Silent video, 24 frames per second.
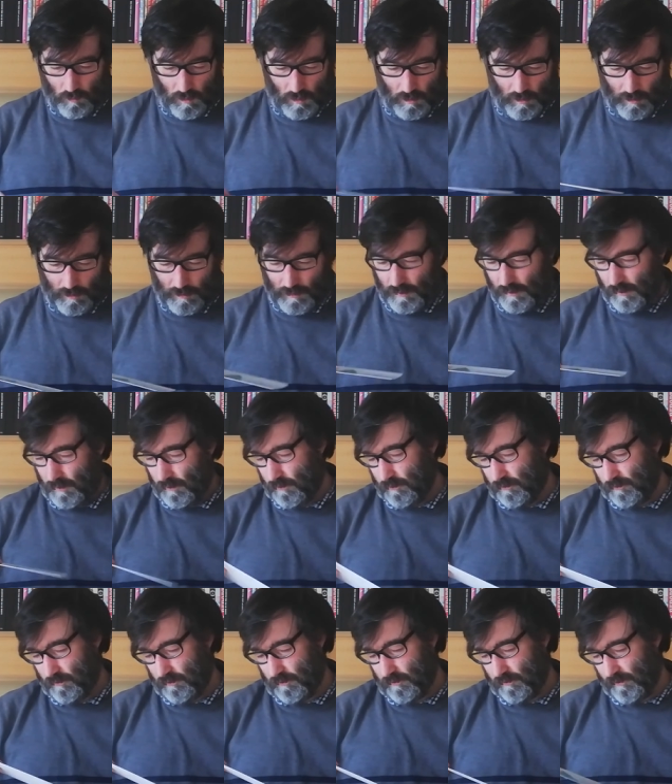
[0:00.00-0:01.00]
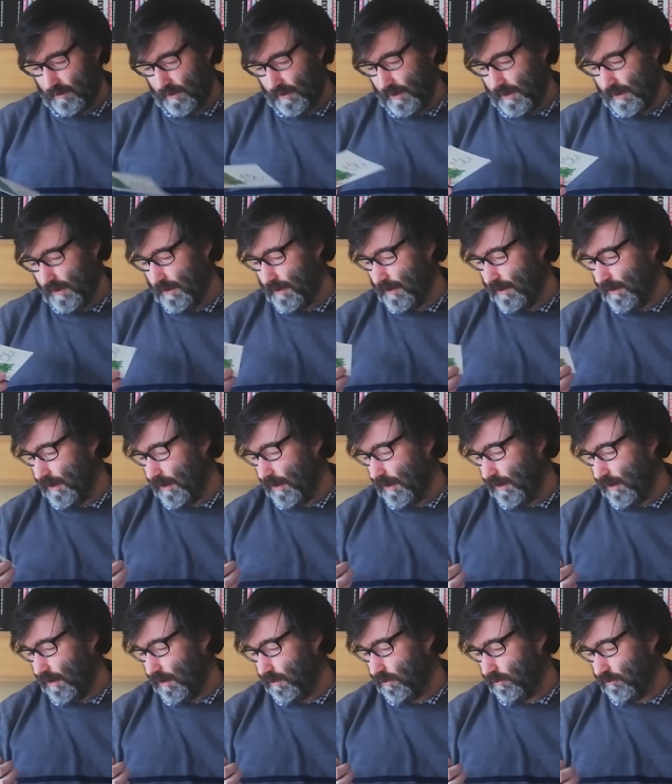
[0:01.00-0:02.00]
one is say
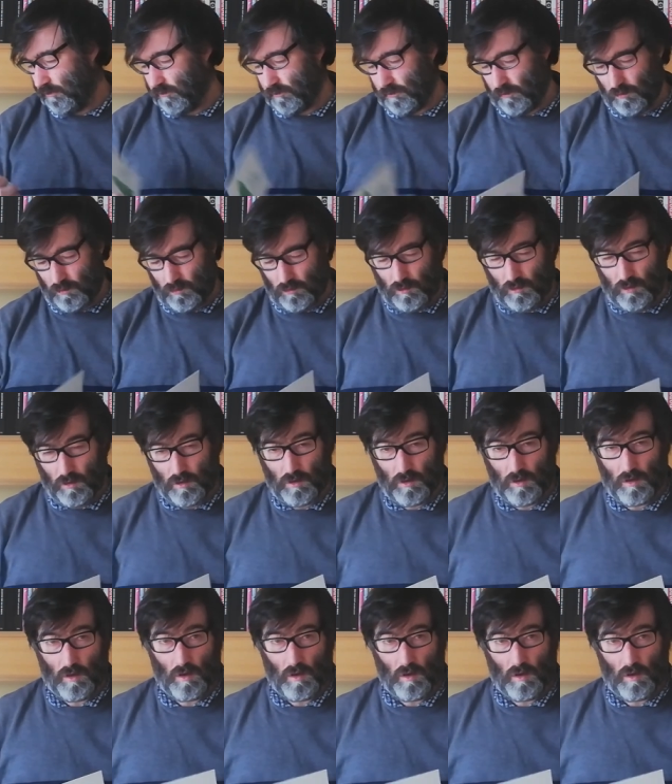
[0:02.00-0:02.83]
also